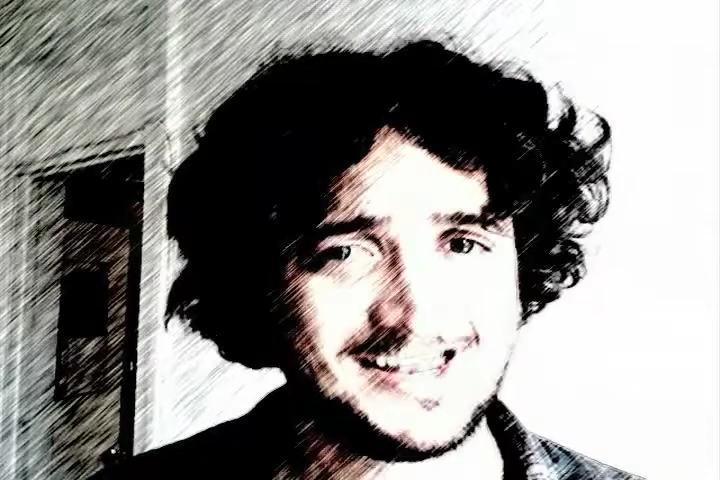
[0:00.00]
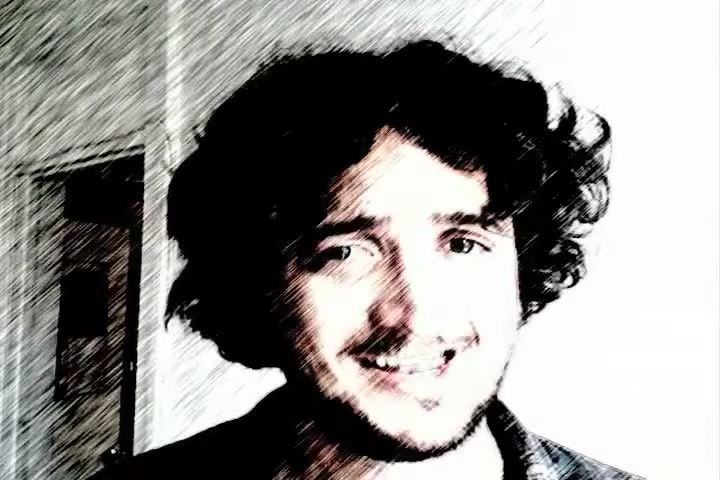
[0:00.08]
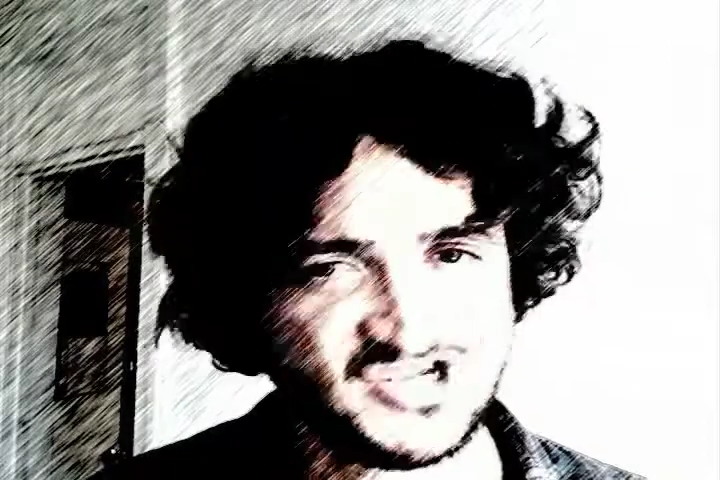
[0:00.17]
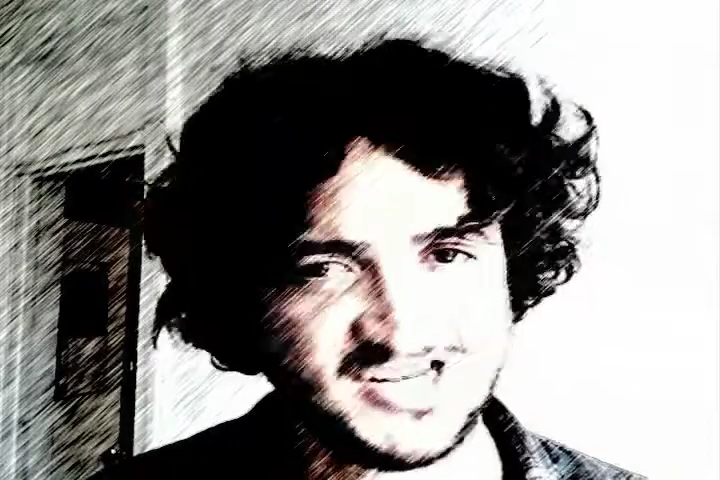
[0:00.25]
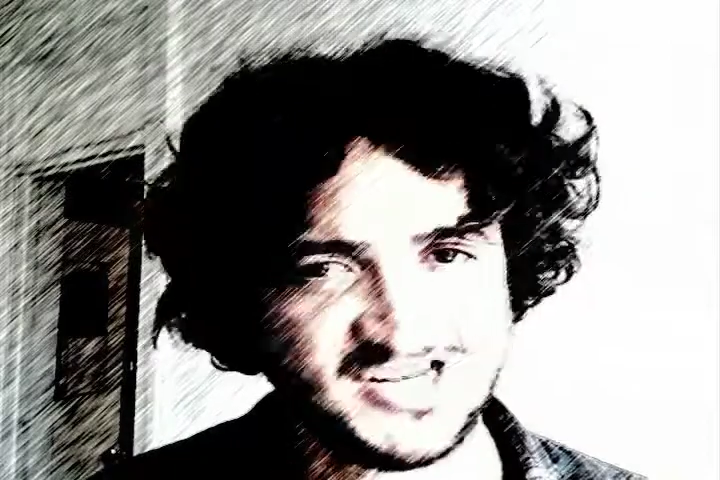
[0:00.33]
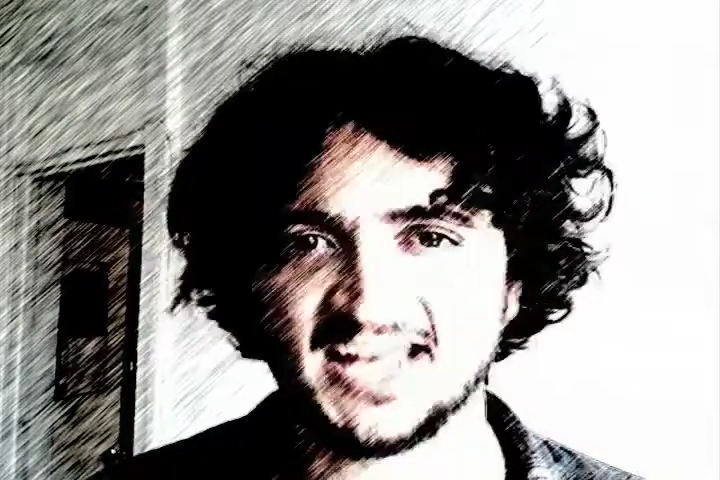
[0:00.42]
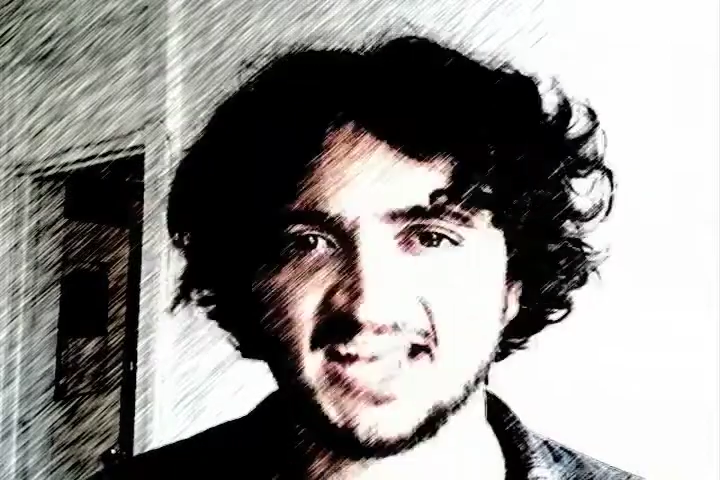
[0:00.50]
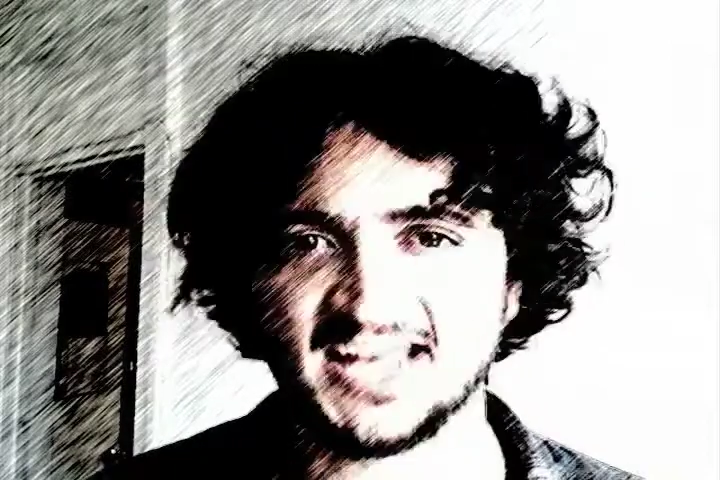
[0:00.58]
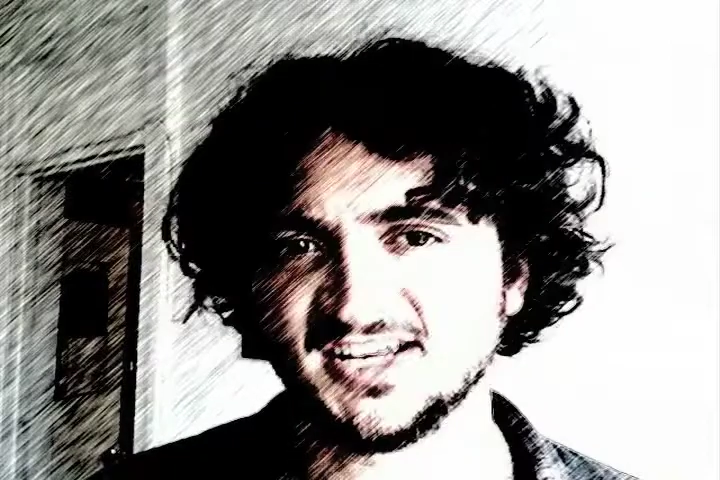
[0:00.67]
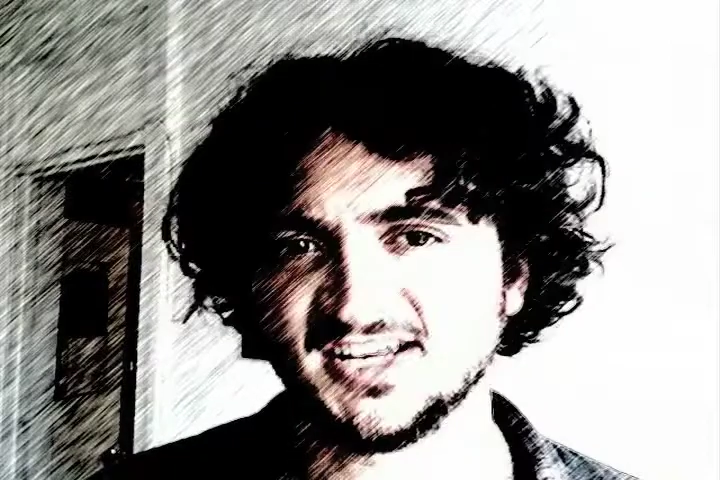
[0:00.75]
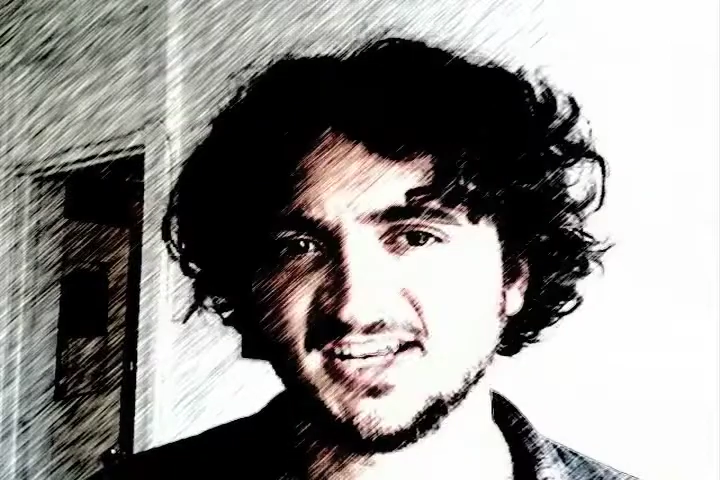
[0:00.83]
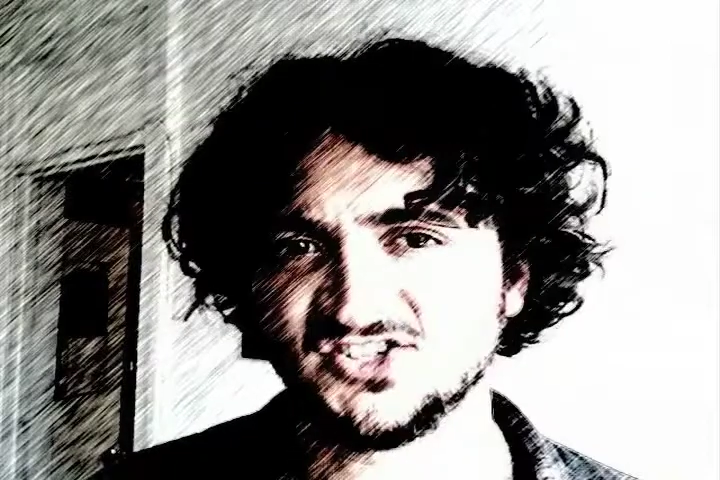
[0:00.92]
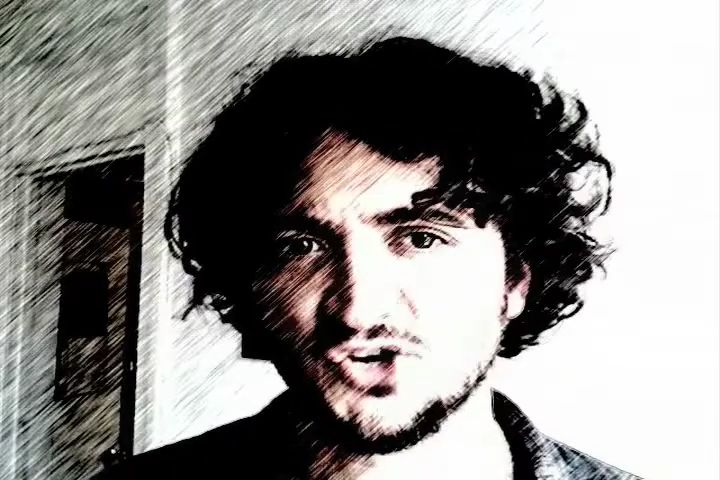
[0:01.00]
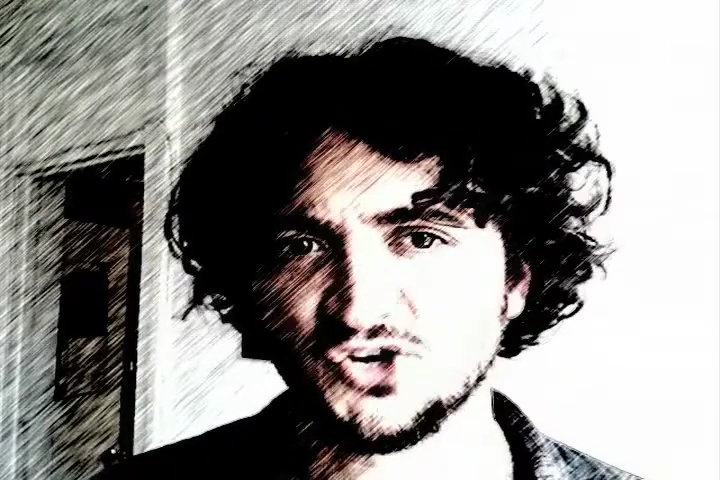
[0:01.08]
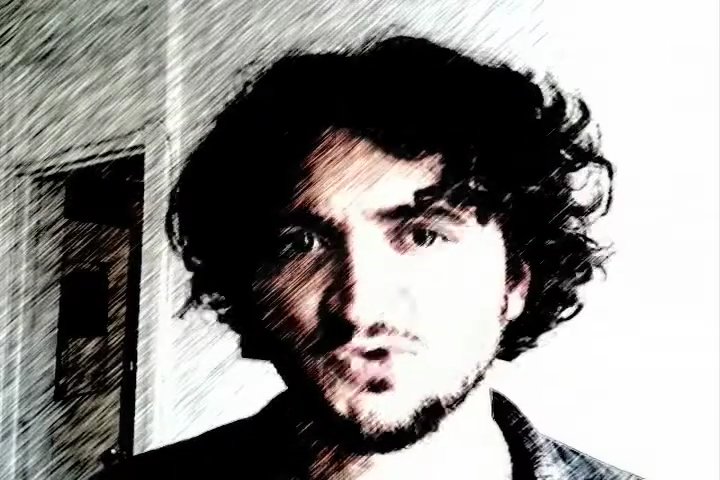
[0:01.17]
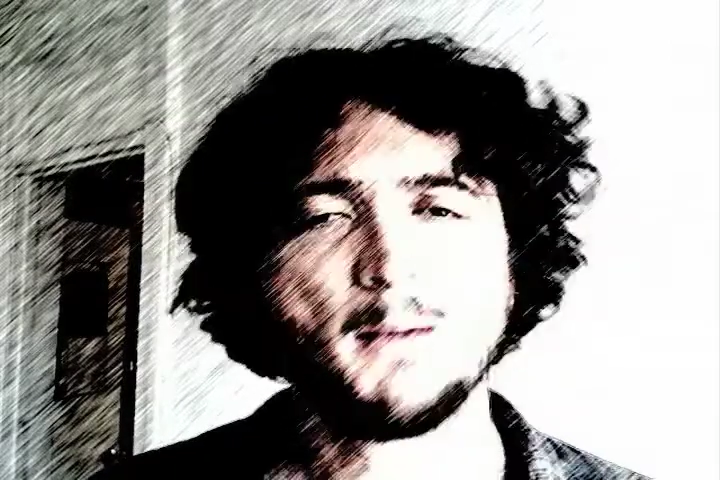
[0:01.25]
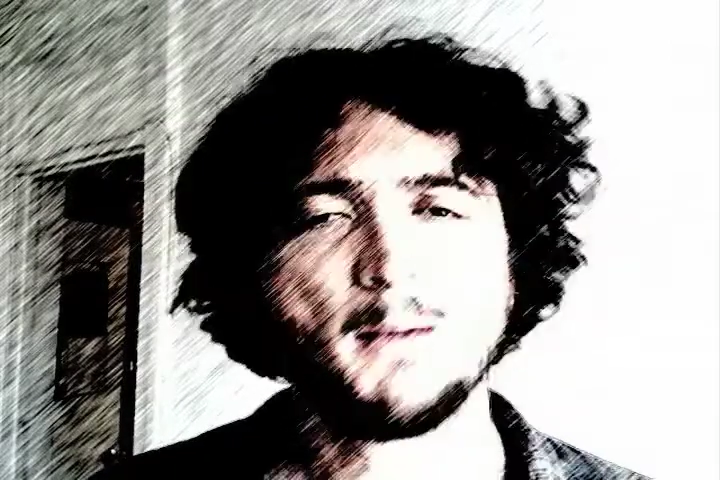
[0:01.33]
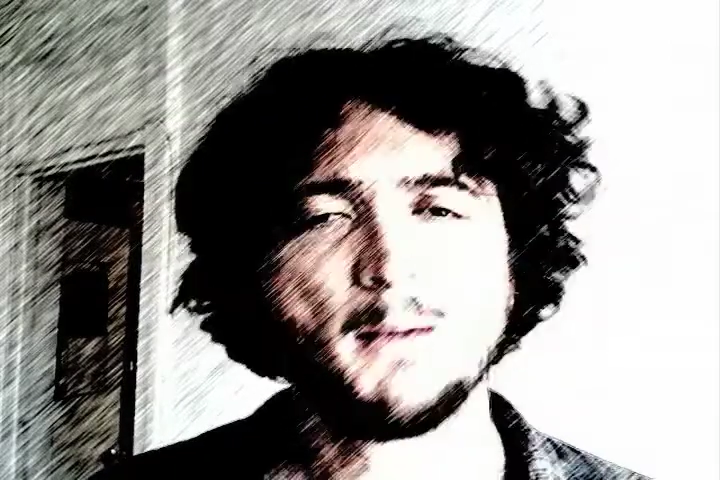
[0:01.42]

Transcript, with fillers: educated as you,